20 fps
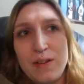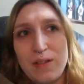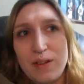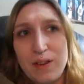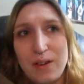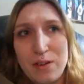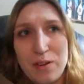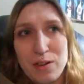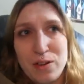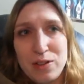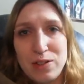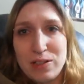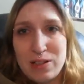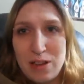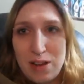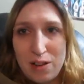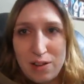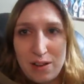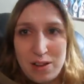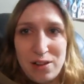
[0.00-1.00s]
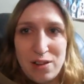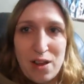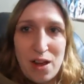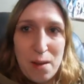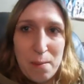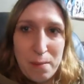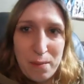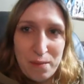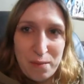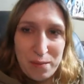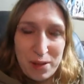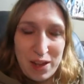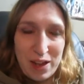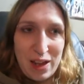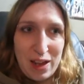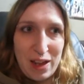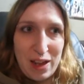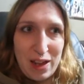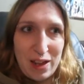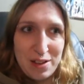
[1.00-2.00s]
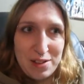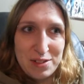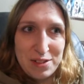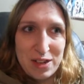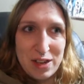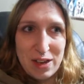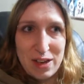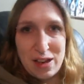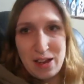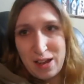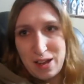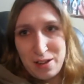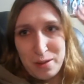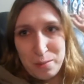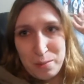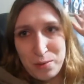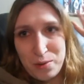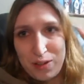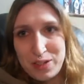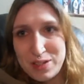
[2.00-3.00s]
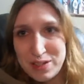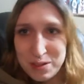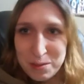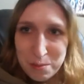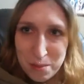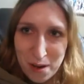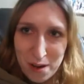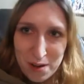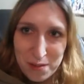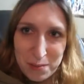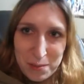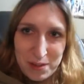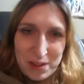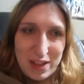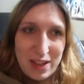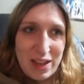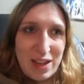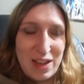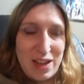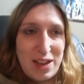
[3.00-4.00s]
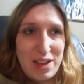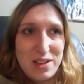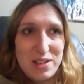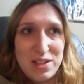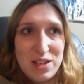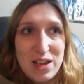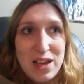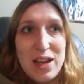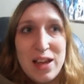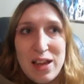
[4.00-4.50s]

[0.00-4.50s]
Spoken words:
the girls on the top of my cage and the boys in the bottom of the cage,